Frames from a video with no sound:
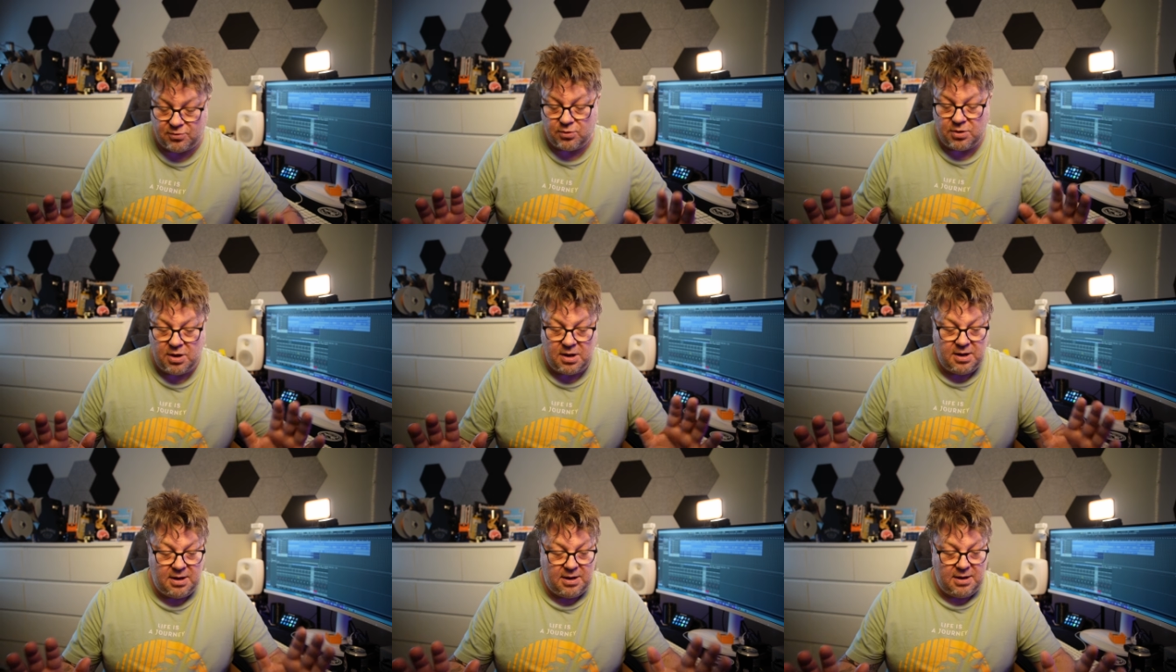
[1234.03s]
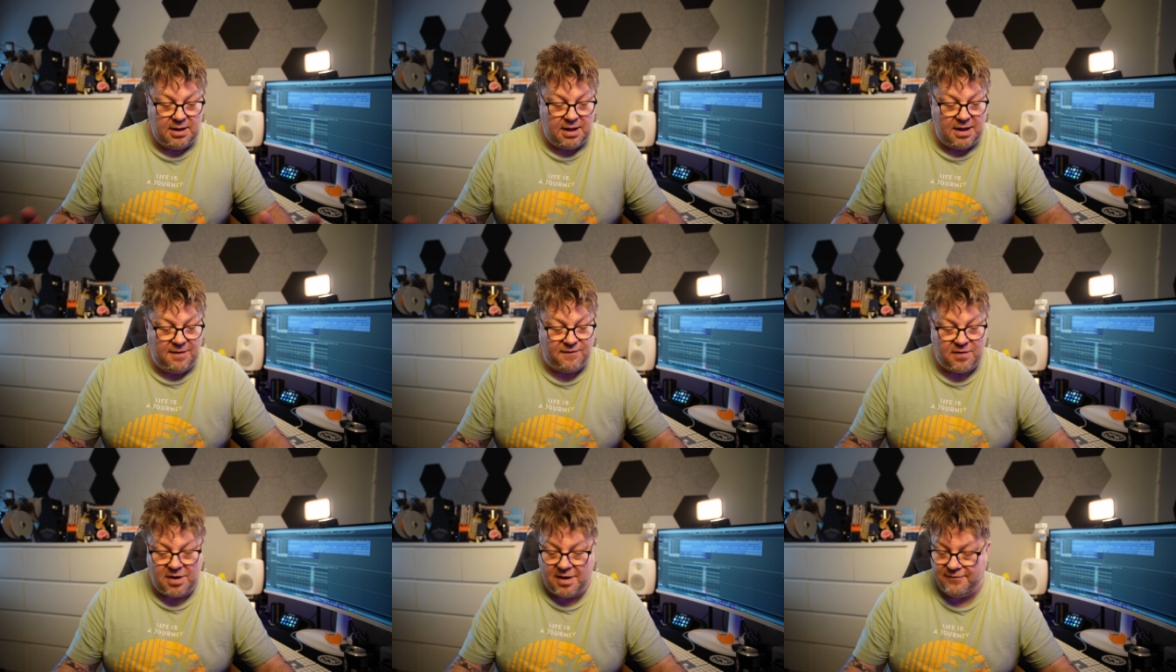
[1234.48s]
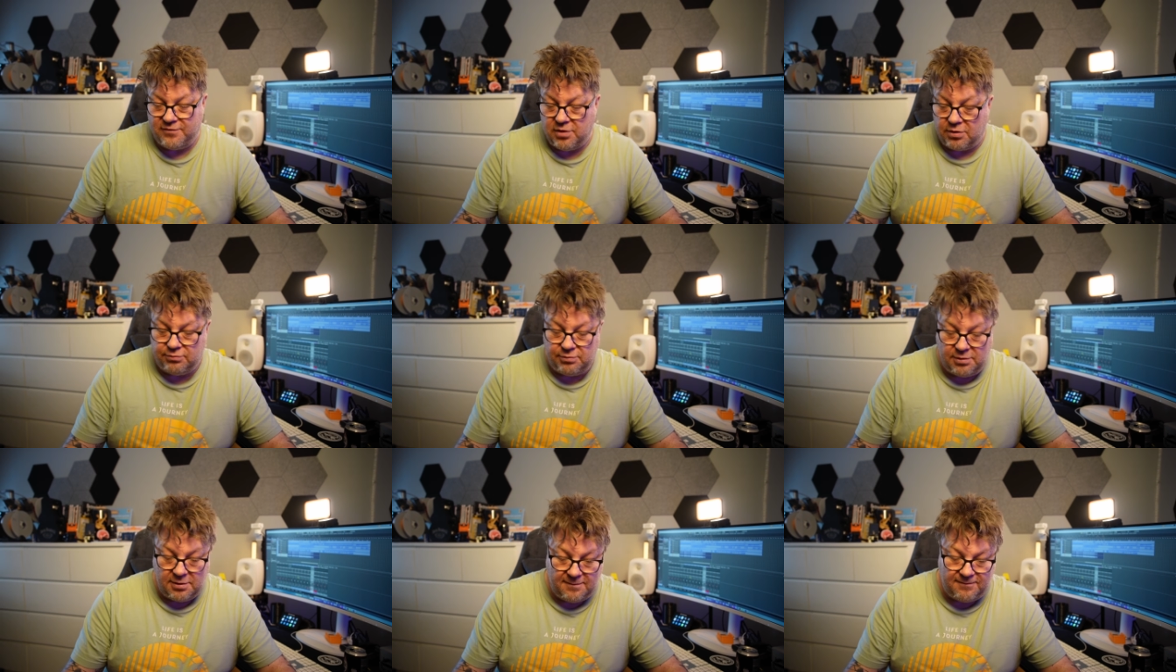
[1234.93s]
But if I've
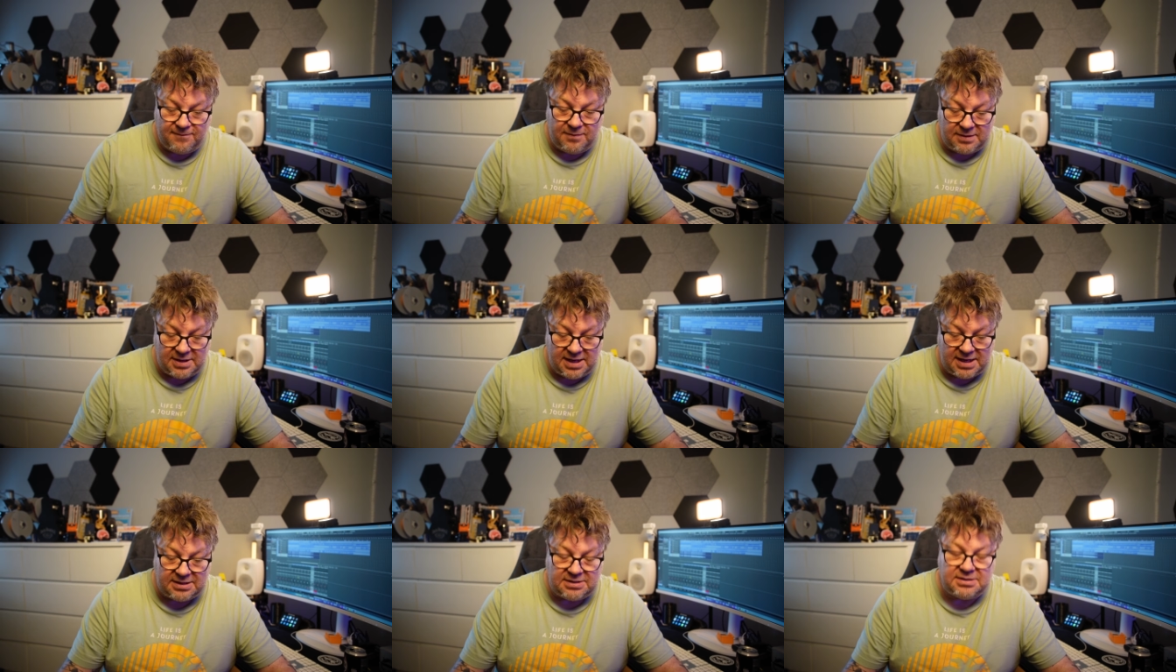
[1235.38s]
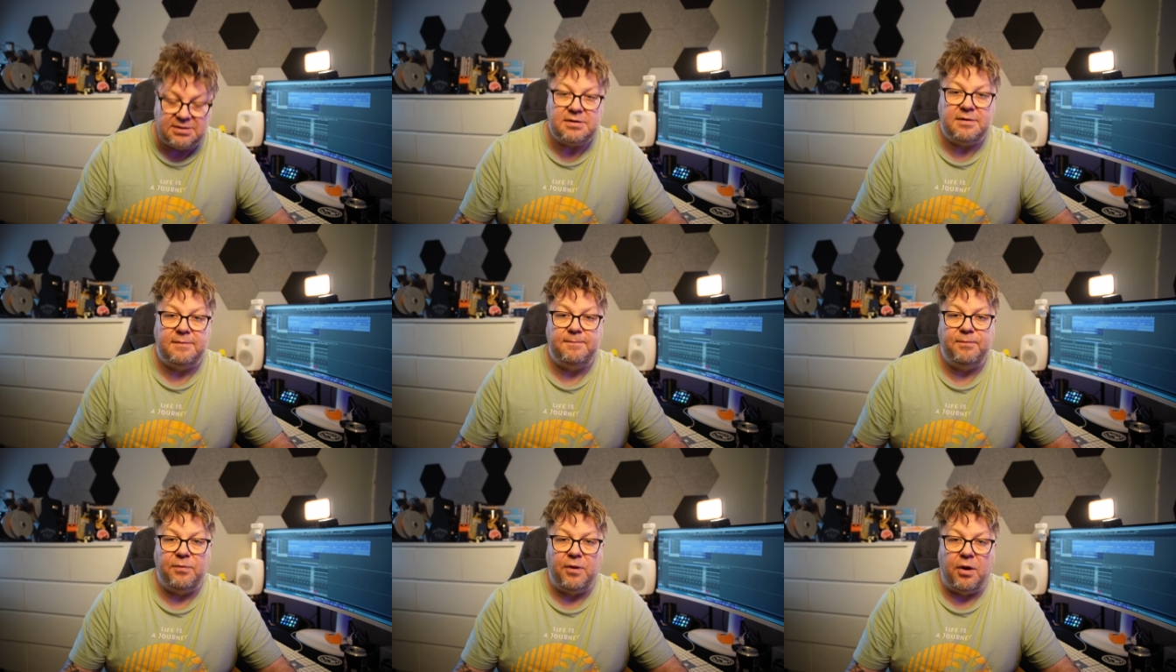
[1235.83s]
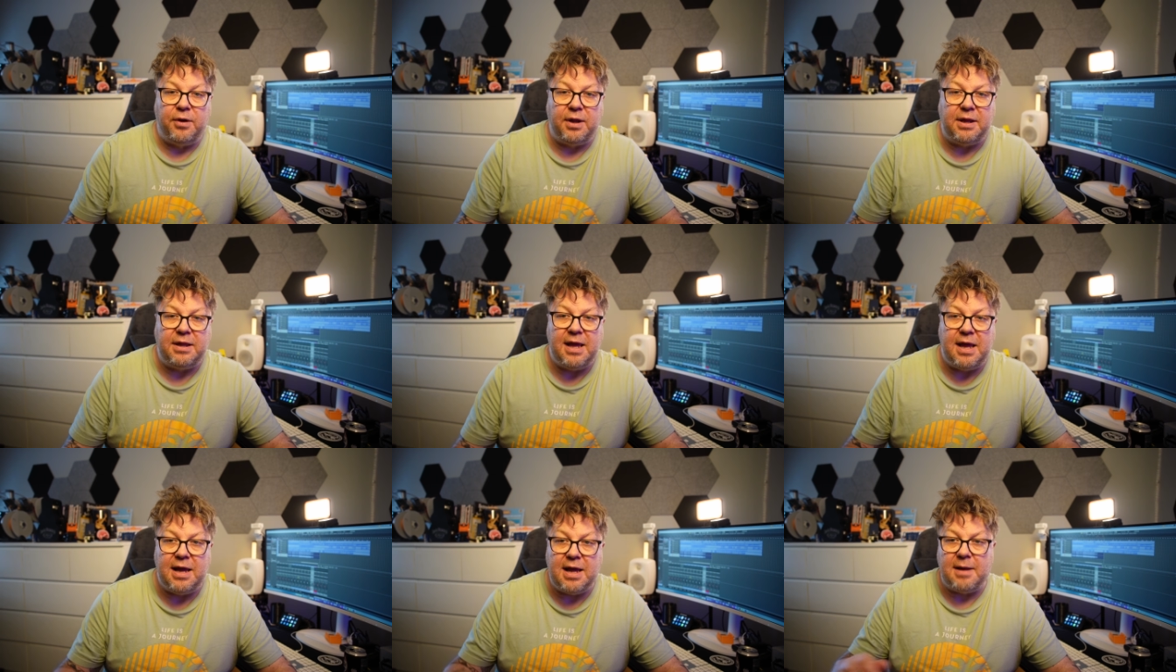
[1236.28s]
got room for this on a
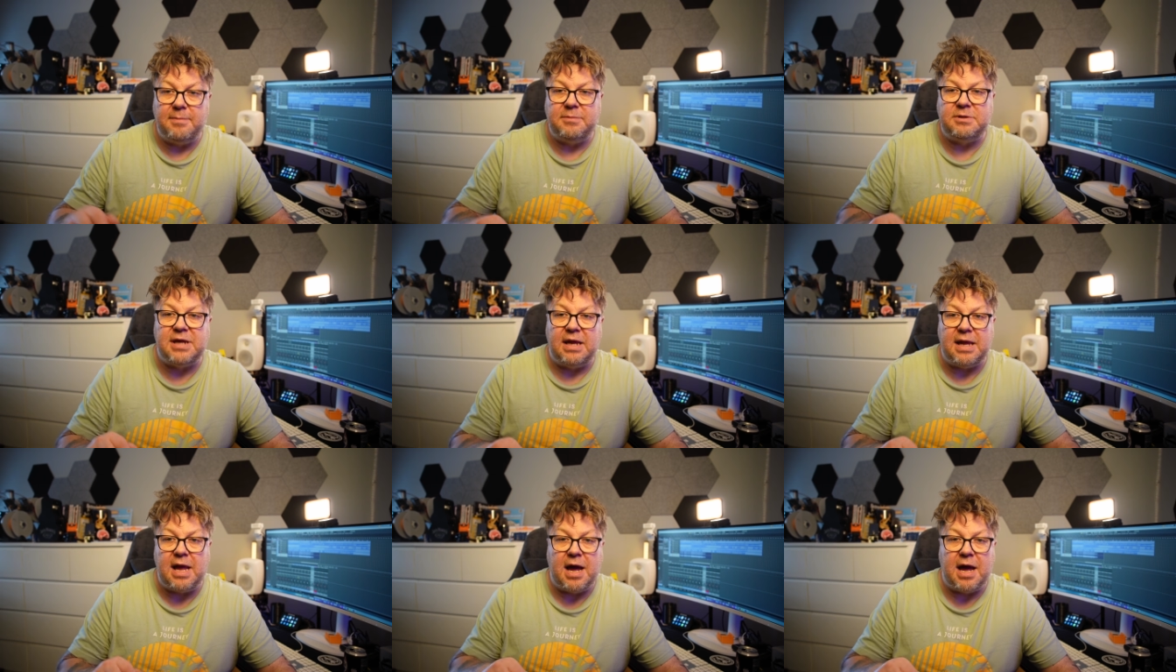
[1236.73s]
gig, I'm